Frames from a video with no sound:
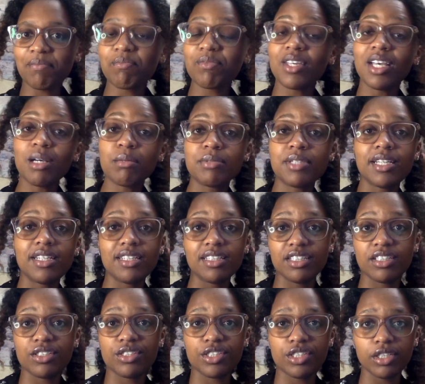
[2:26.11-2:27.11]
updated
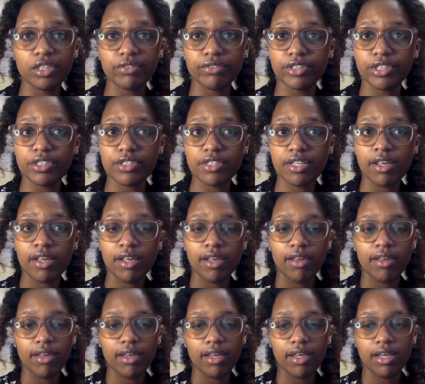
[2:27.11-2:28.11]
their servers
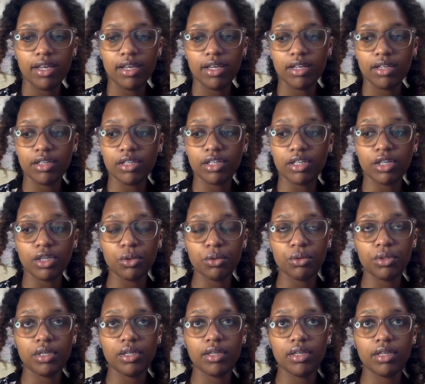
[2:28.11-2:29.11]
and their
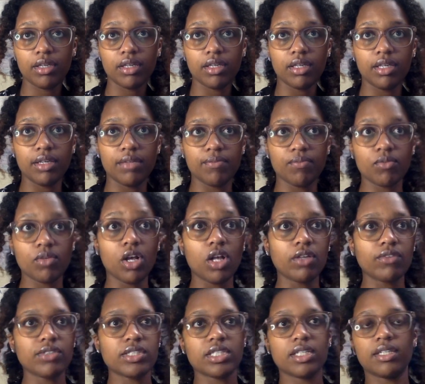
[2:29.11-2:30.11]
coding, and all
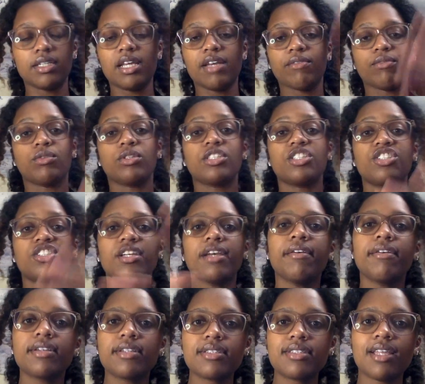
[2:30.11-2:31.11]
of a sudden everyone's
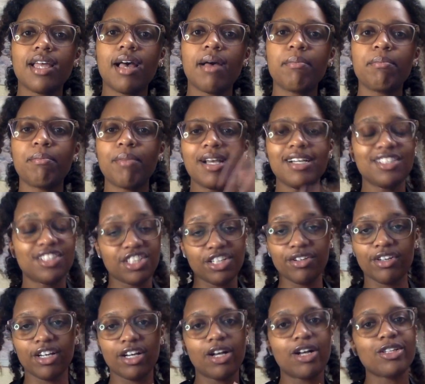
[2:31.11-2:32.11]
sharing stopped. My
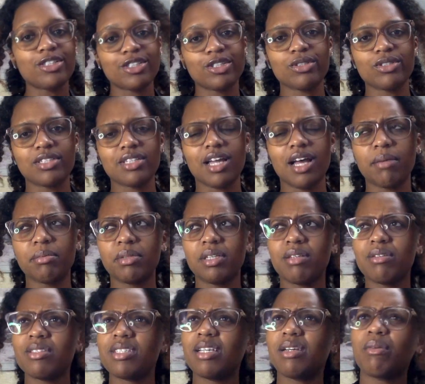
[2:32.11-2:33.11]
sharing also stopped, and I
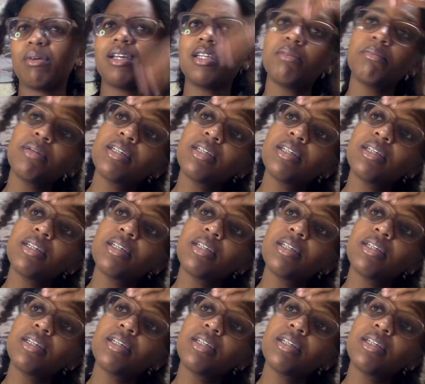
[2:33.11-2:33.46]
was like, why did my